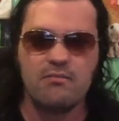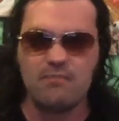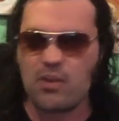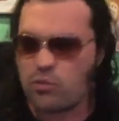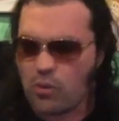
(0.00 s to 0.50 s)

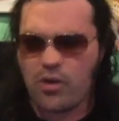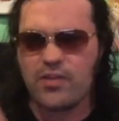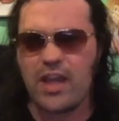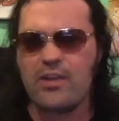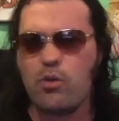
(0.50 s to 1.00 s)
That's the only
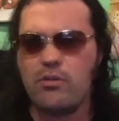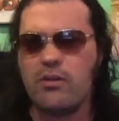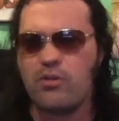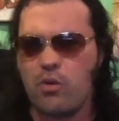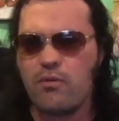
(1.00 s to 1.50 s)
thing I
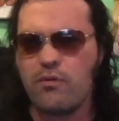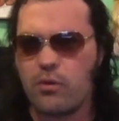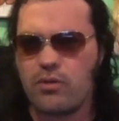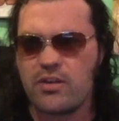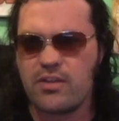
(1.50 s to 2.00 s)
know him
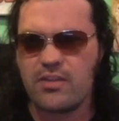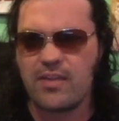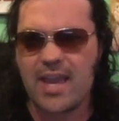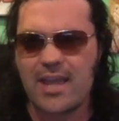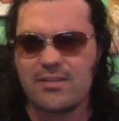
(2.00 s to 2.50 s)
for is
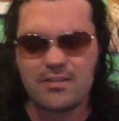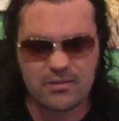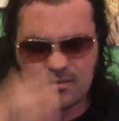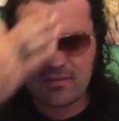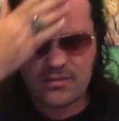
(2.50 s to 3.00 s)
that.
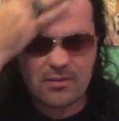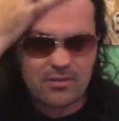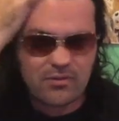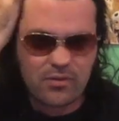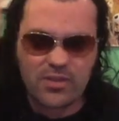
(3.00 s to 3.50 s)

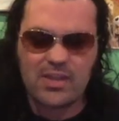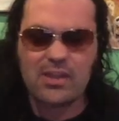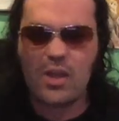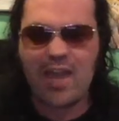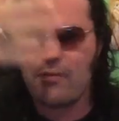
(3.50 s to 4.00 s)
For saying that
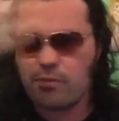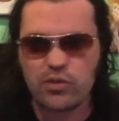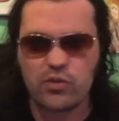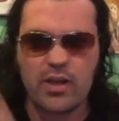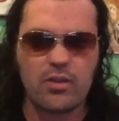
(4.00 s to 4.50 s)
line from the
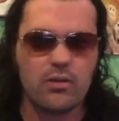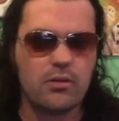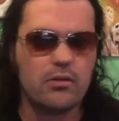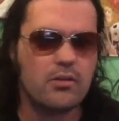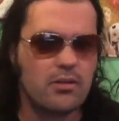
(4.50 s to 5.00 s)

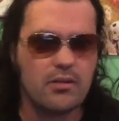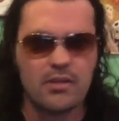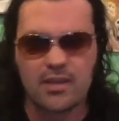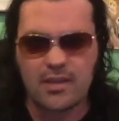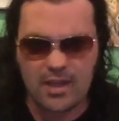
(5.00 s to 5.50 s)
trailer.
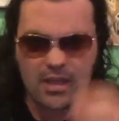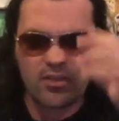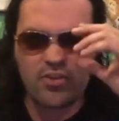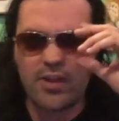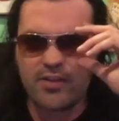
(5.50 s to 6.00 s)
And that
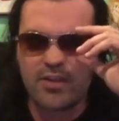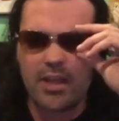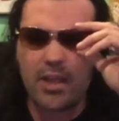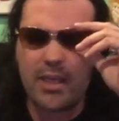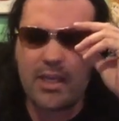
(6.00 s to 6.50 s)
sucks. I
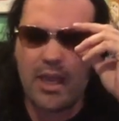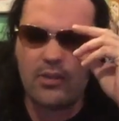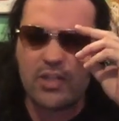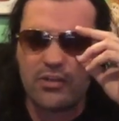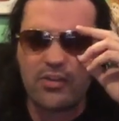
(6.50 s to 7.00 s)
like Kyle
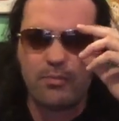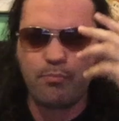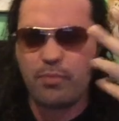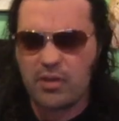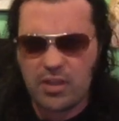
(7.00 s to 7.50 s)
Chandler. He's
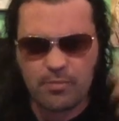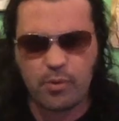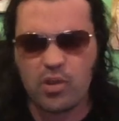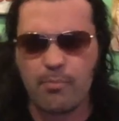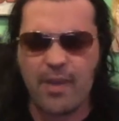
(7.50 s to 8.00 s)
put
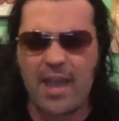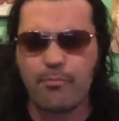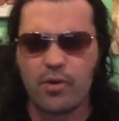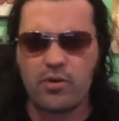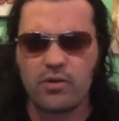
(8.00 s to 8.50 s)
on the back
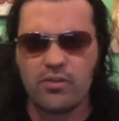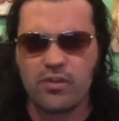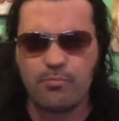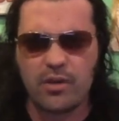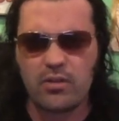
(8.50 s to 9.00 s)
burner on this.
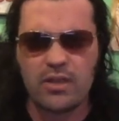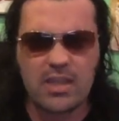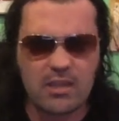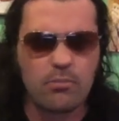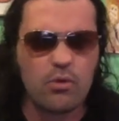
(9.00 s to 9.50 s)
He's barely
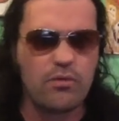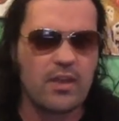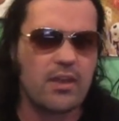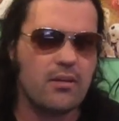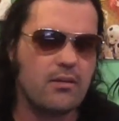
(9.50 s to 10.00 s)
in the movie.